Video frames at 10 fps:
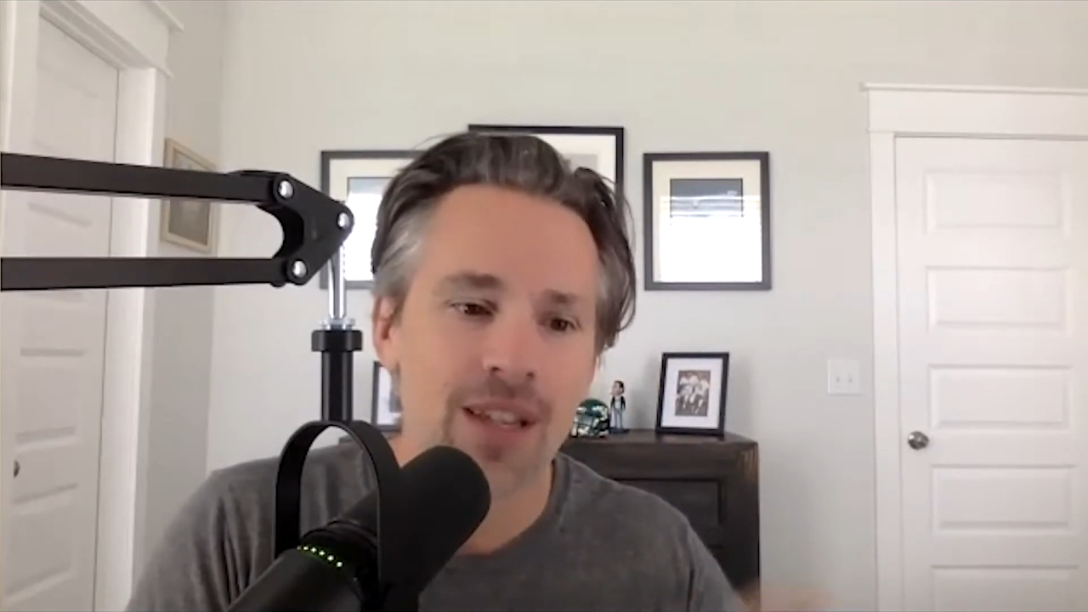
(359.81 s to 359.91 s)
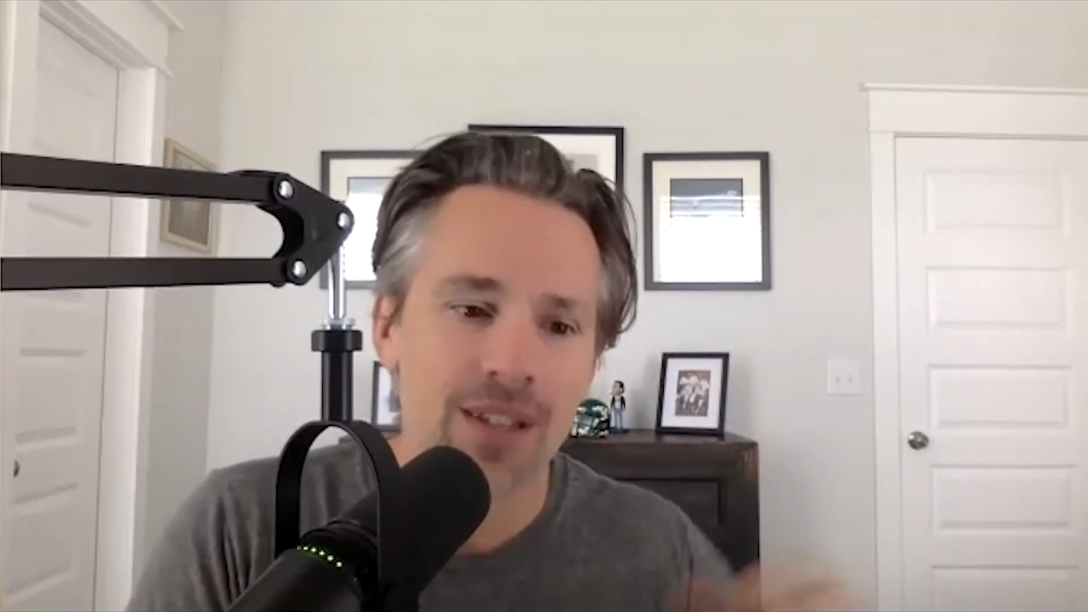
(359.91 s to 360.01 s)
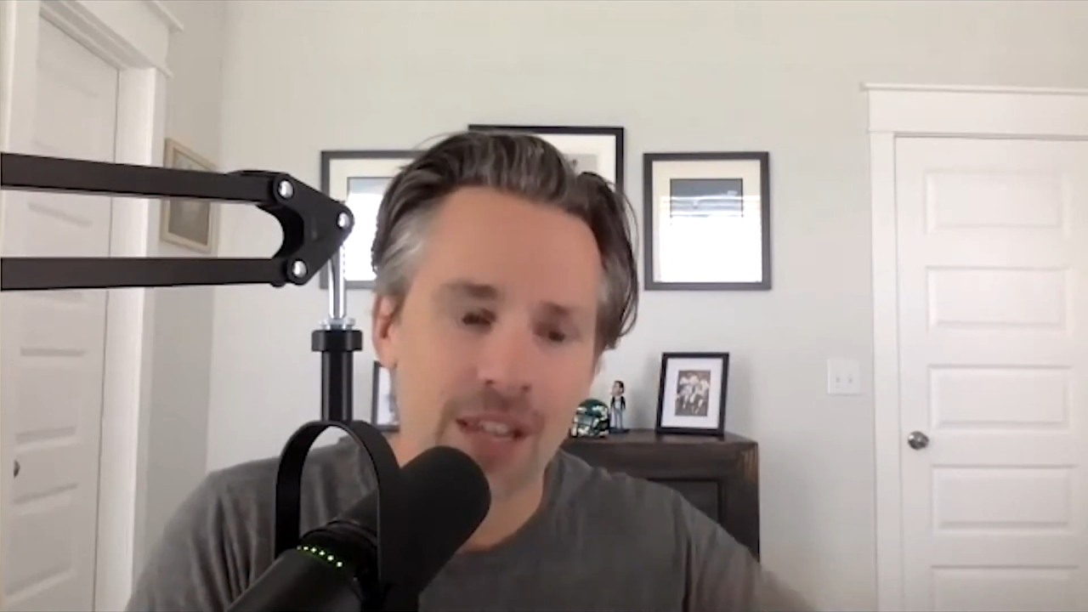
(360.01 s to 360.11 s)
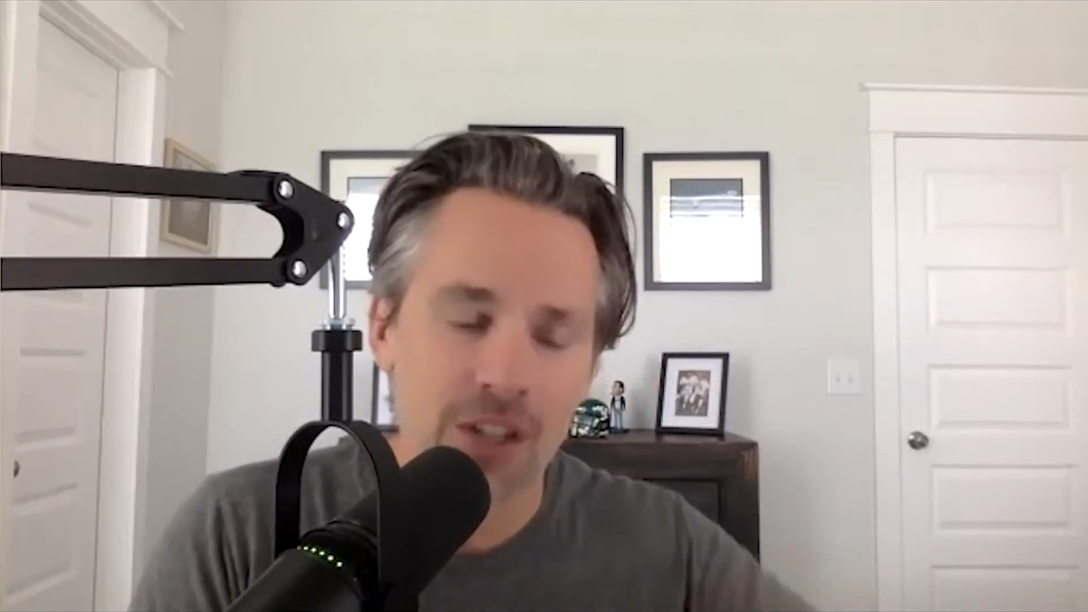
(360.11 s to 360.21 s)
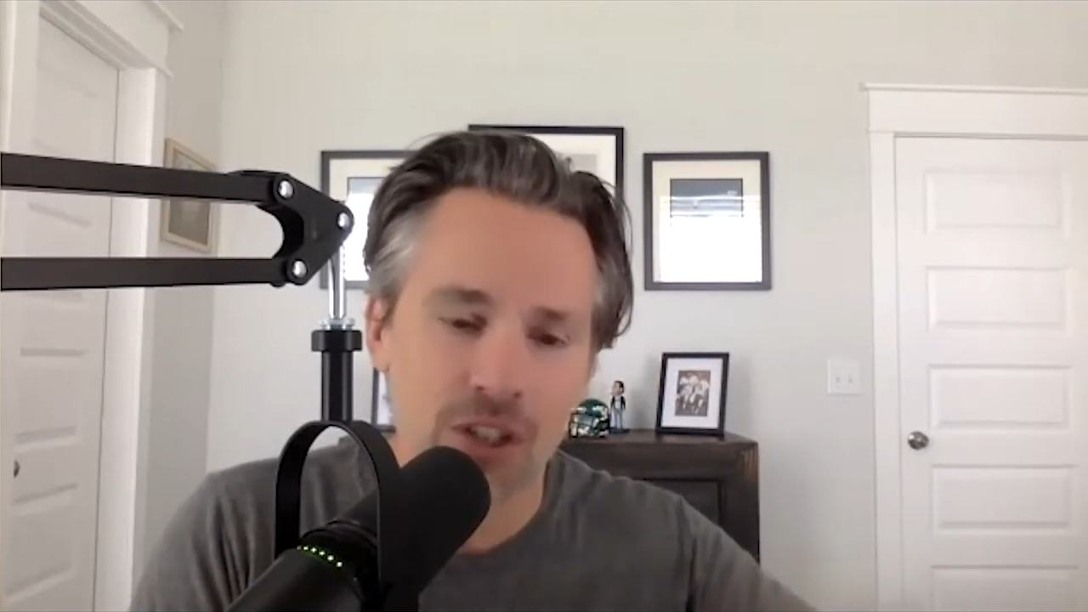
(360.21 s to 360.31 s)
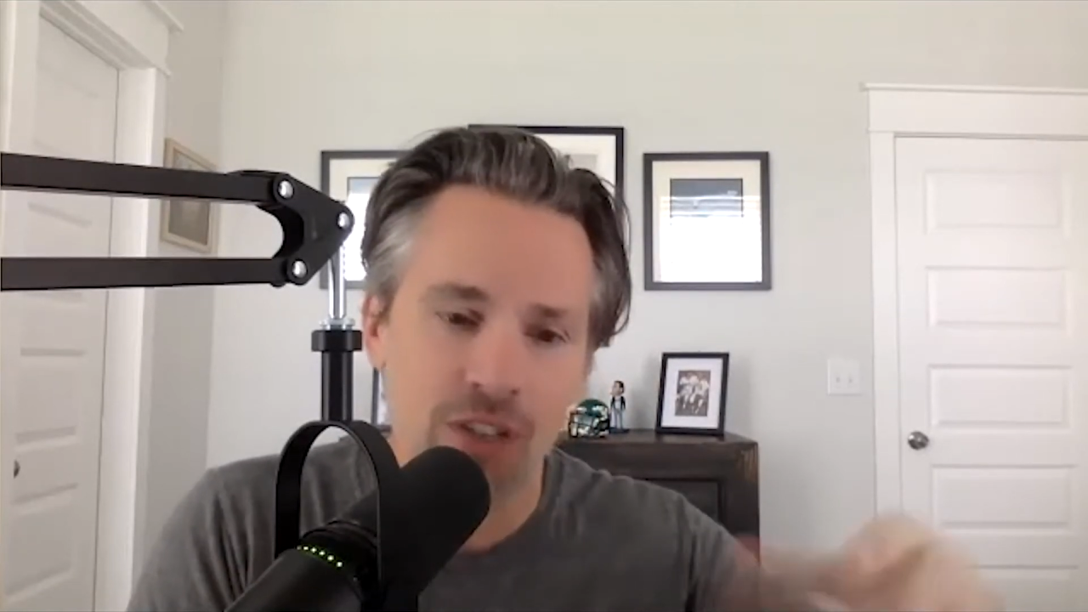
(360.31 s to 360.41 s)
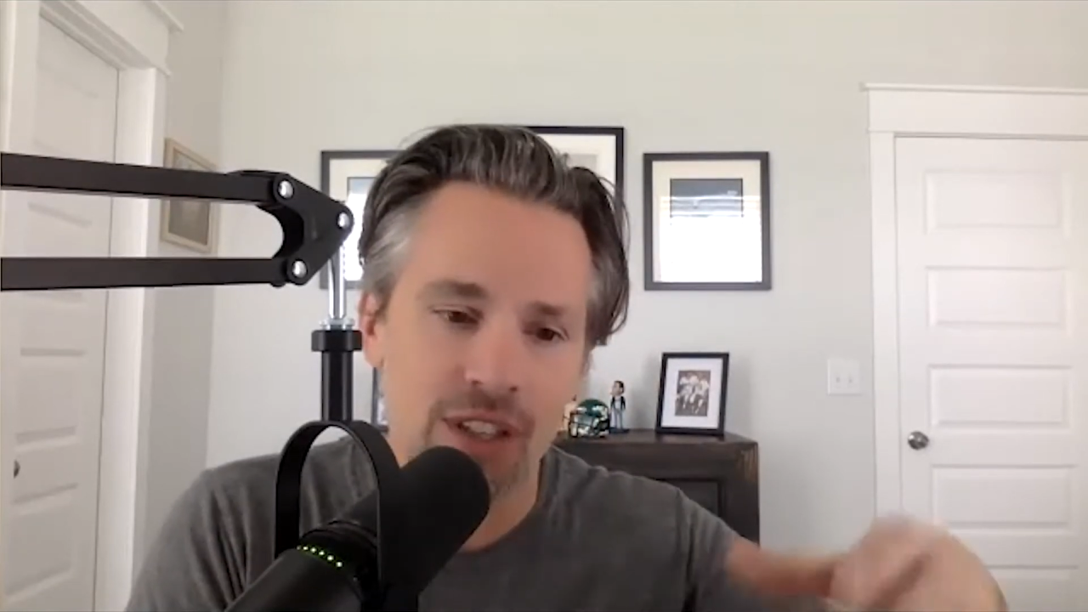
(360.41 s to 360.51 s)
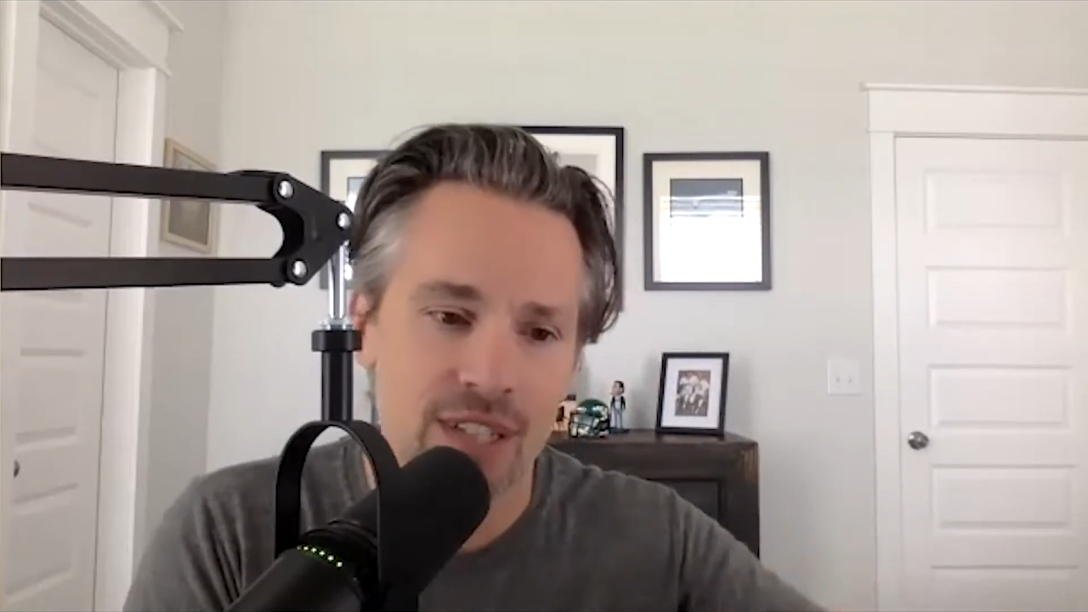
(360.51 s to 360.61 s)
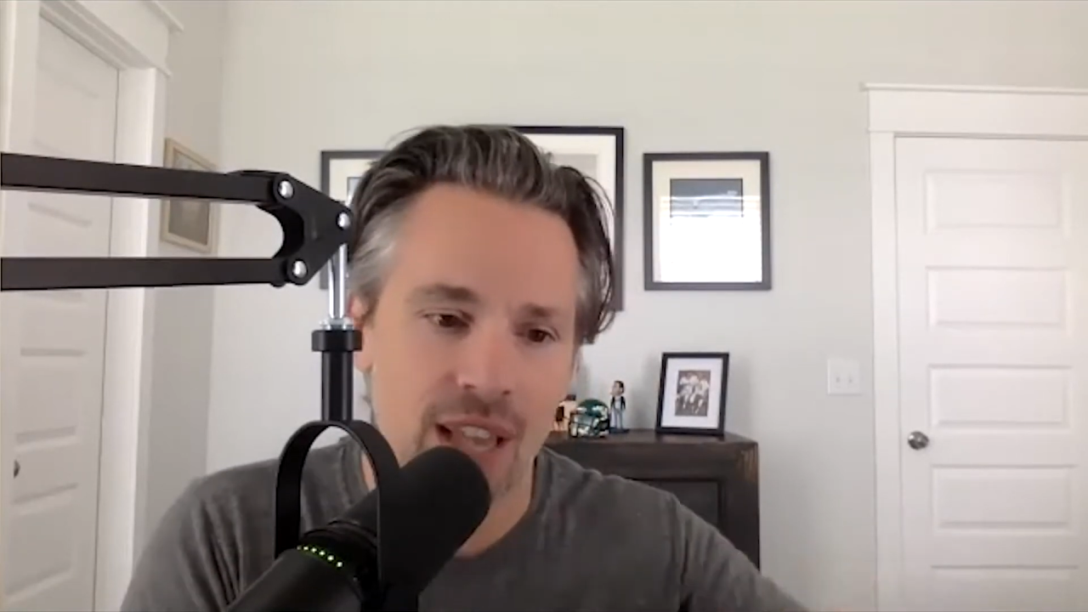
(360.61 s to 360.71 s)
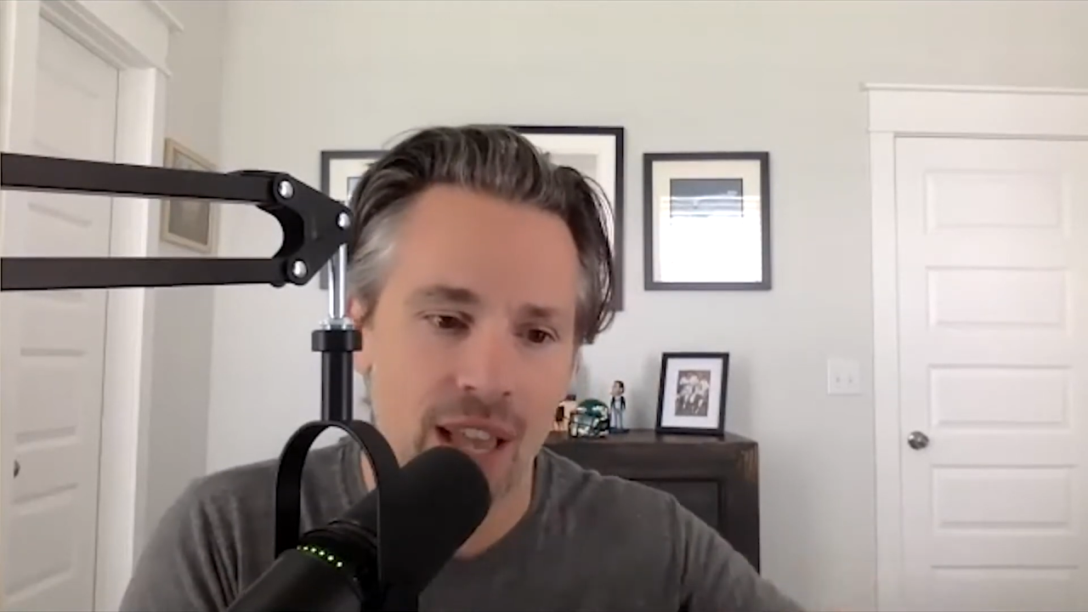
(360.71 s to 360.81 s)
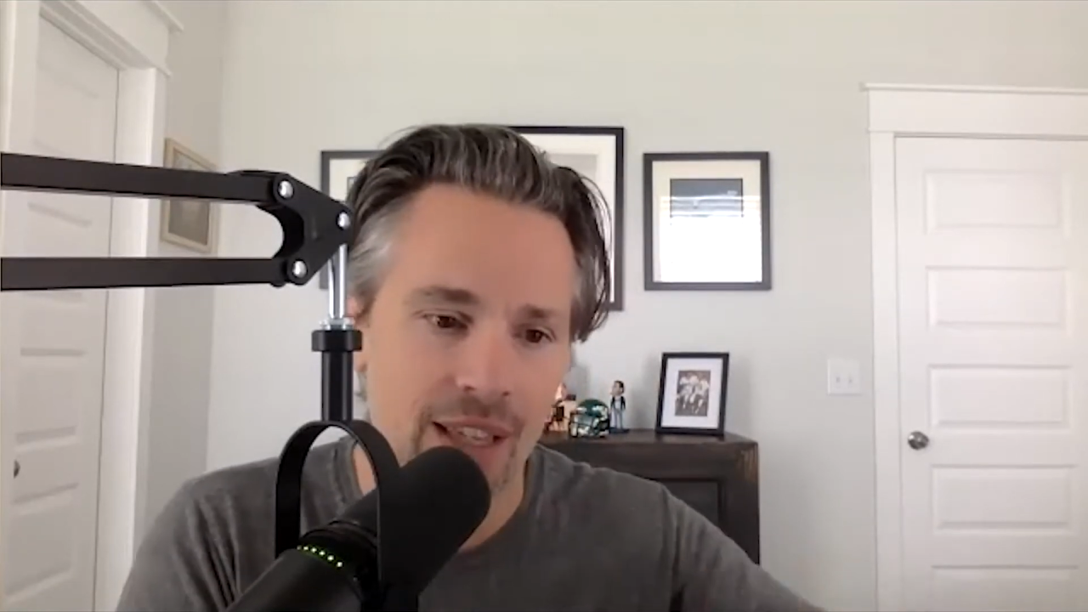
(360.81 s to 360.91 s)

niche of the tech